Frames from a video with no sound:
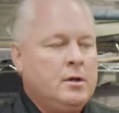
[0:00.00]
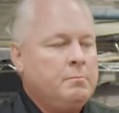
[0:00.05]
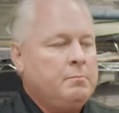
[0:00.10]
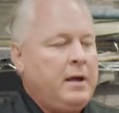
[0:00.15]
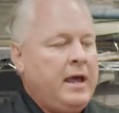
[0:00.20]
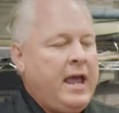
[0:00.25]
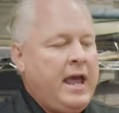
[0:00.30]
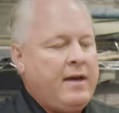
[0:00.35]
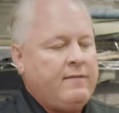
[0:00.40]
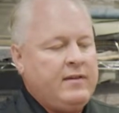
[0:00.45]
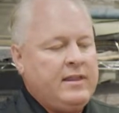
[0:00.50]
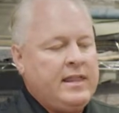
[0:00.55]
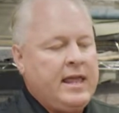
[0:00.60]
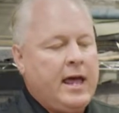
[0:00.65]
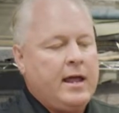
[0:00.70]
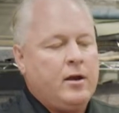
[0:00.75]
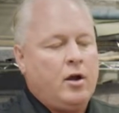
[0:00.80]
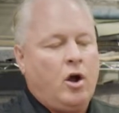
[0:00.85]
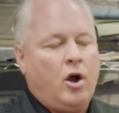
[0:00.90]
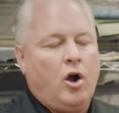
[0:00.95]
By having
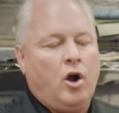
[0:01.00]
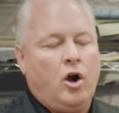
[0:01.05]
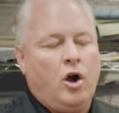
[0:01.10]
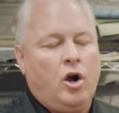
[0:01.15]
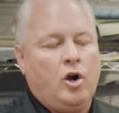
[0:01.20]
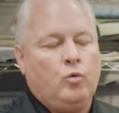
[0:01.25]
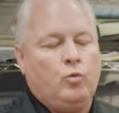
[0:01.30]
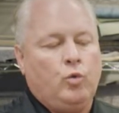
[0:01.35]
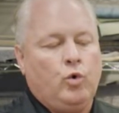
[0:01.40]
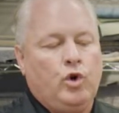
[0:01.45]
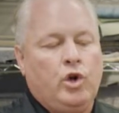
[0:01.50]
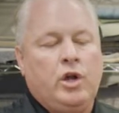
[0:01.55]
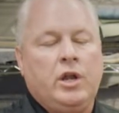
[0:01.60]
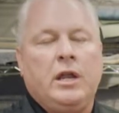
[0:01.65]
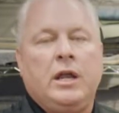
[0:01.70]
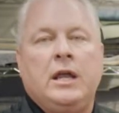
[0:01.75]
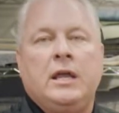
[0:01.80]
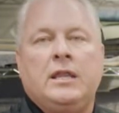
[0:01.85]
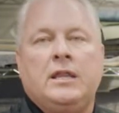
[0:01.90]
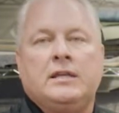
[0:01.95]
that hard wood
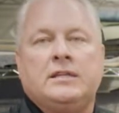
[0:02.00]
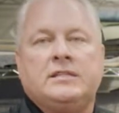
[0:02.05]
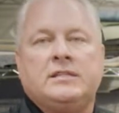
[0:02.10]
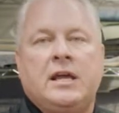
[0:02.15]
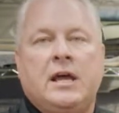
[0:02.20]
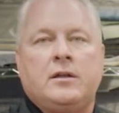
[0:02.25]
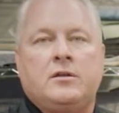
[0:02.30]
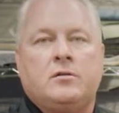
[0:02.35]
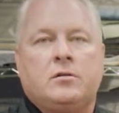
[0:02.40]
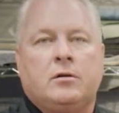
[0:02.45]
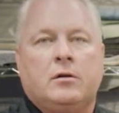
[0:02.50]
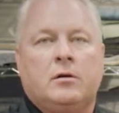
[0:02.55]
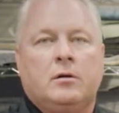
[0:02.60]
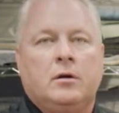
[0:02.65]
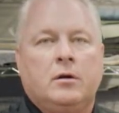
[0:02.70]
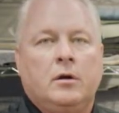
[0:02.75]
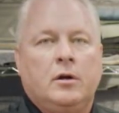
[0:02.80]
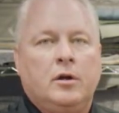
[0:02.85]
in the center,